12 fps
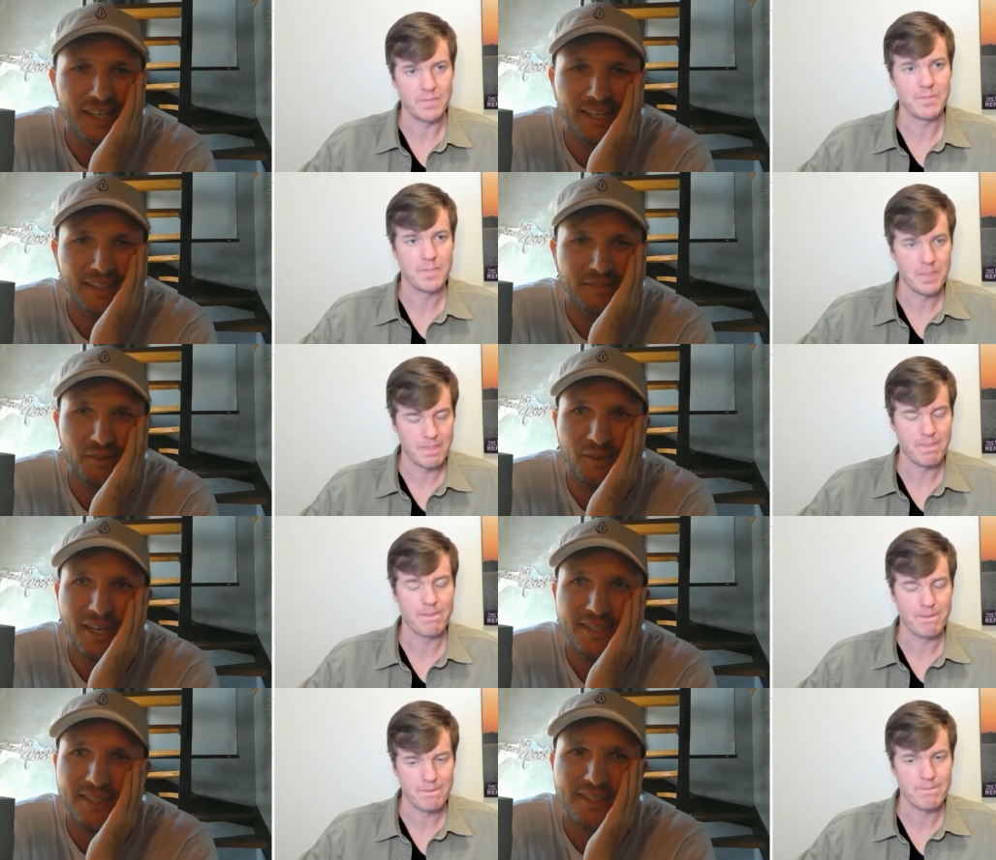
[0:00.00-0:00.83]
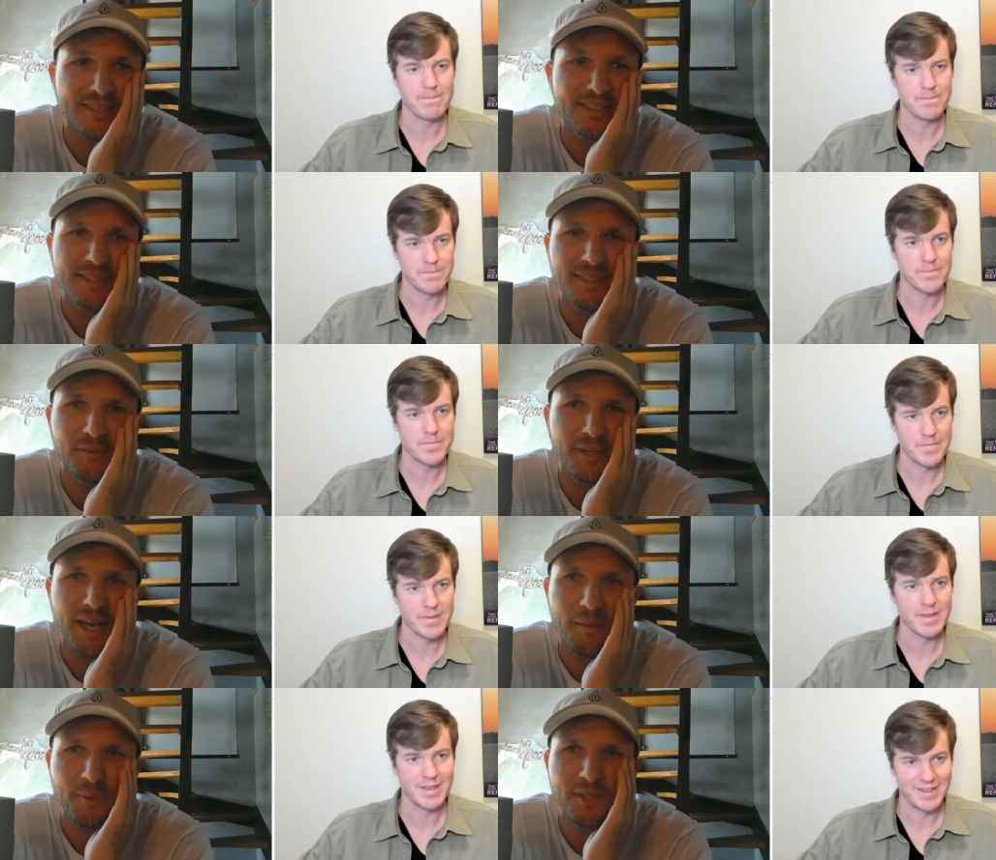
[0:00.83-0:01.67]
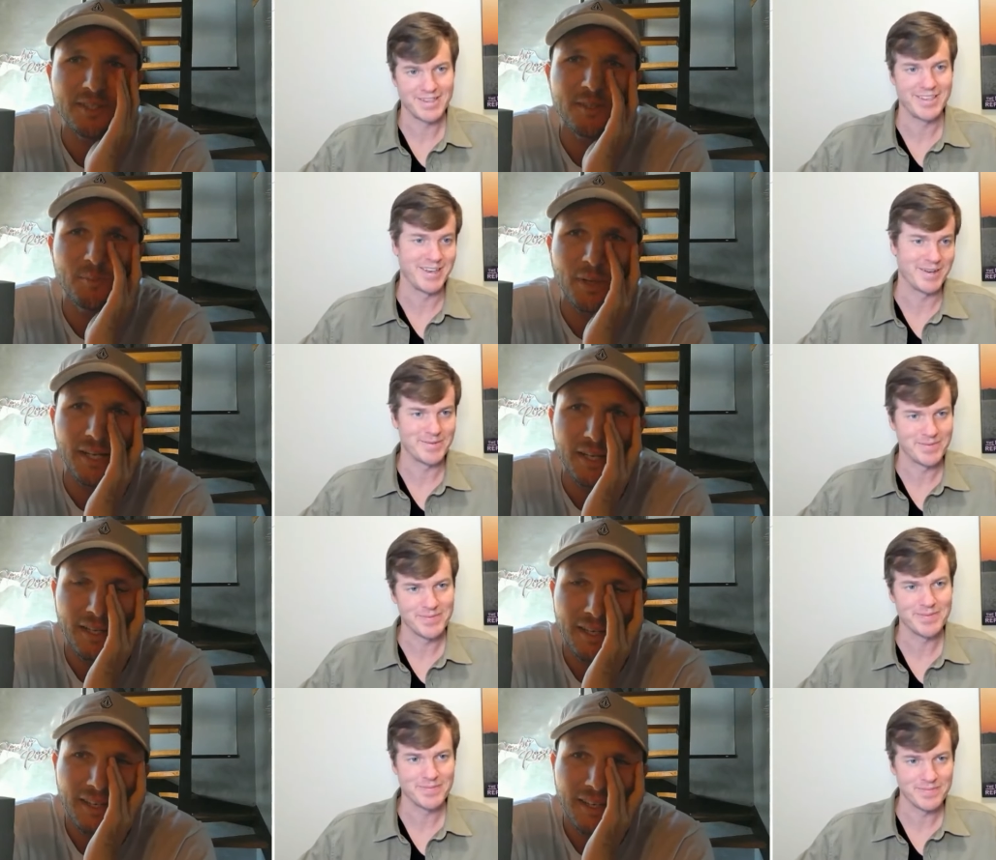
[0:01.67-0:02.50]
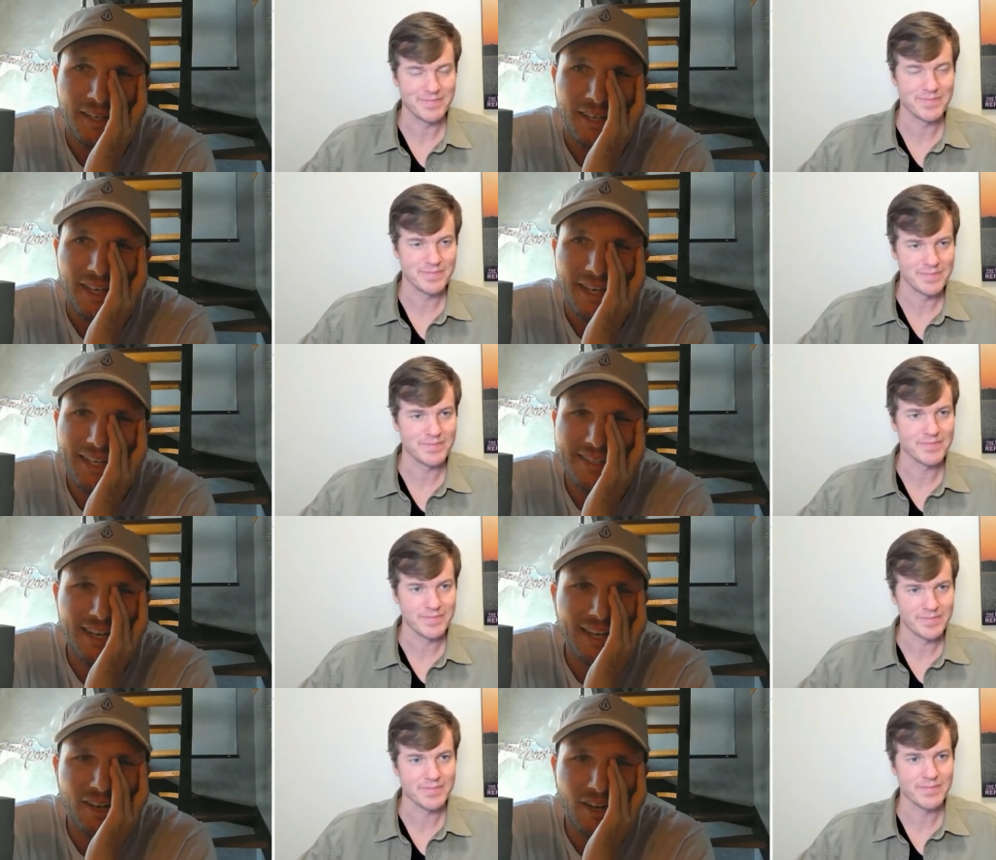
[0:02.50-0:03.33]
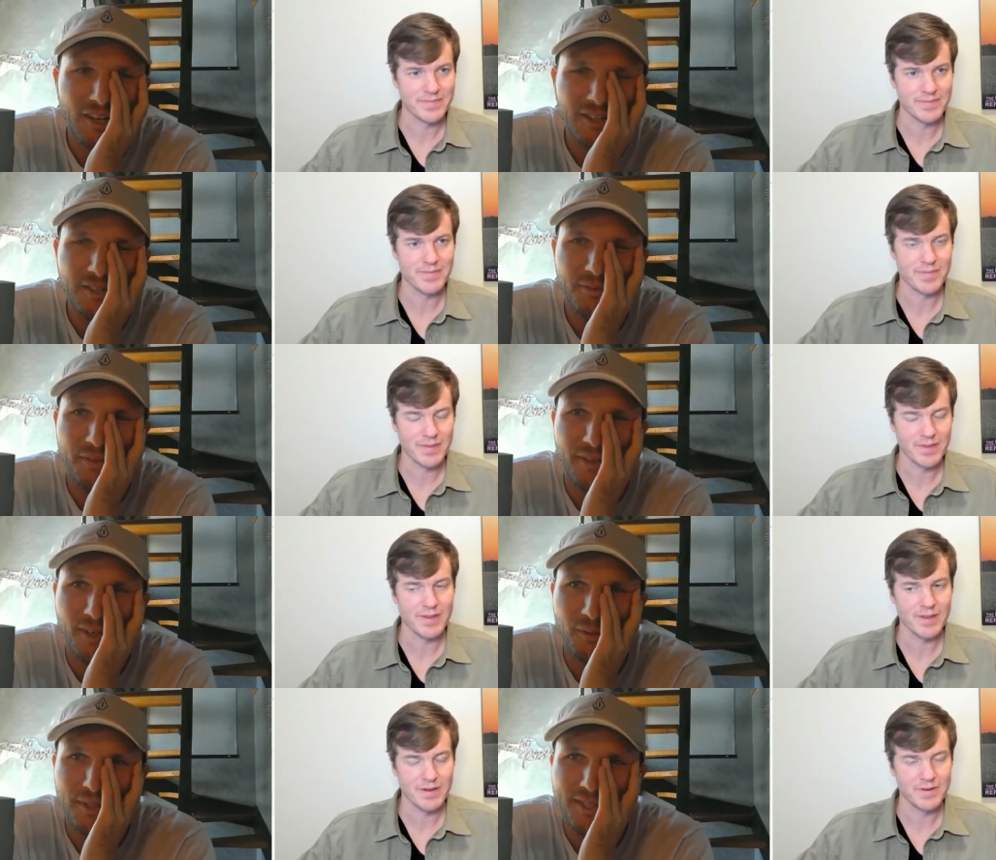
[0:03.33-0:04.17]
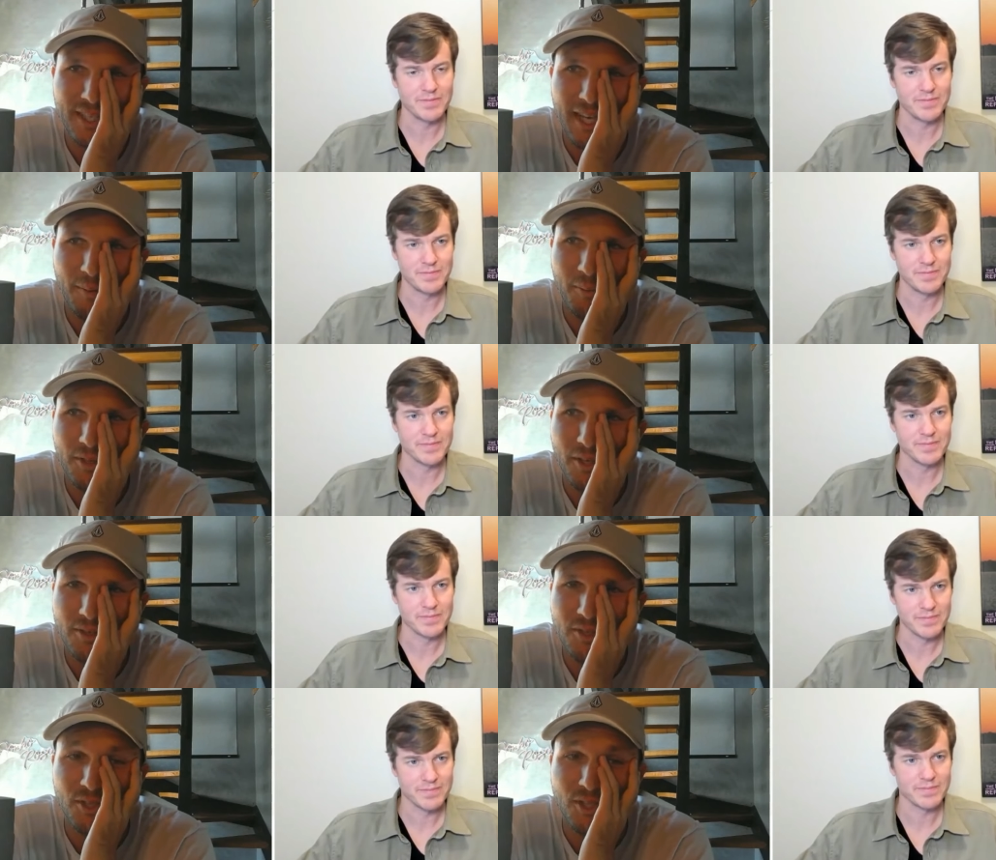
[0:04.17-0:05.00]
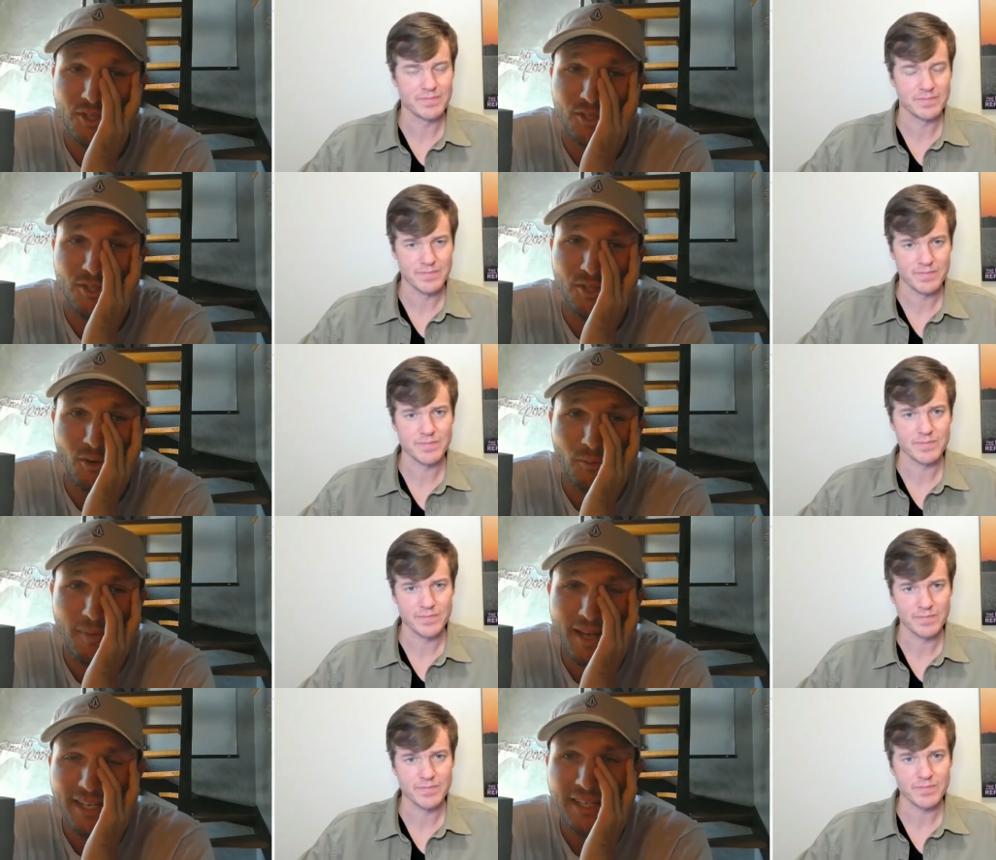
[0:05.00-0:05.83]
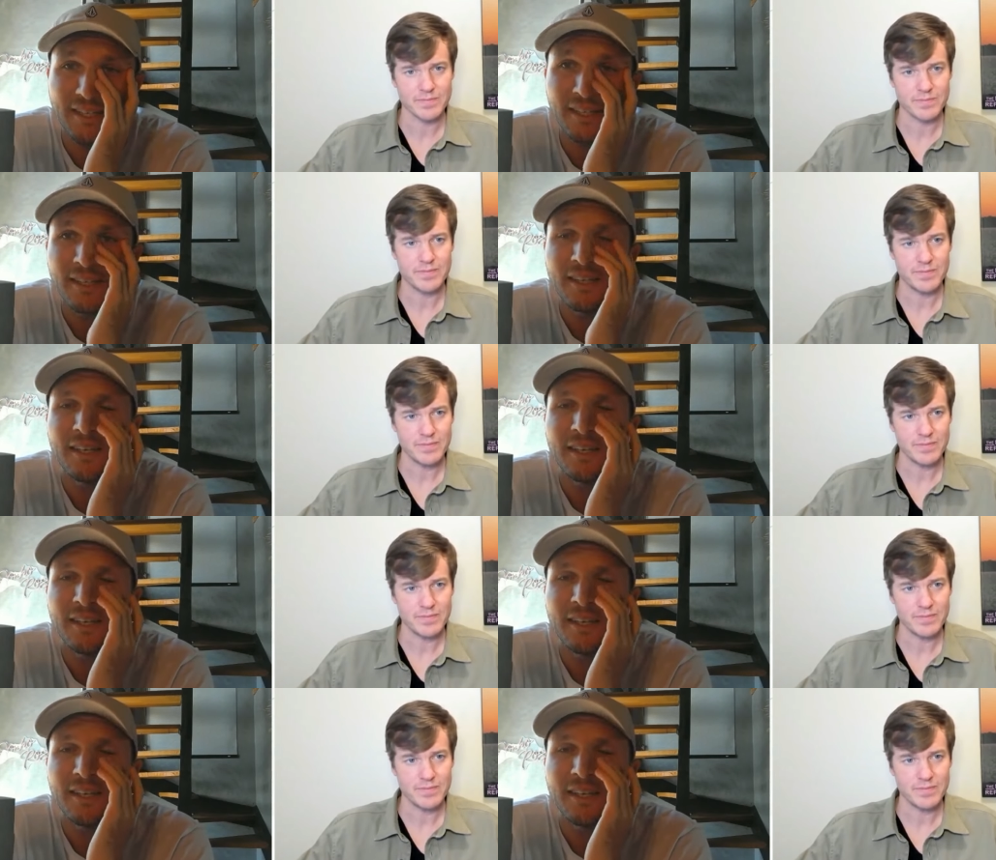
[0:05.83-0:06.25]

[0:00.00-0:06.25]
Speaker 1: kind of leave the rest and see what happens. But it's kind of hard to figure out what's going to happen with those. There's just so many.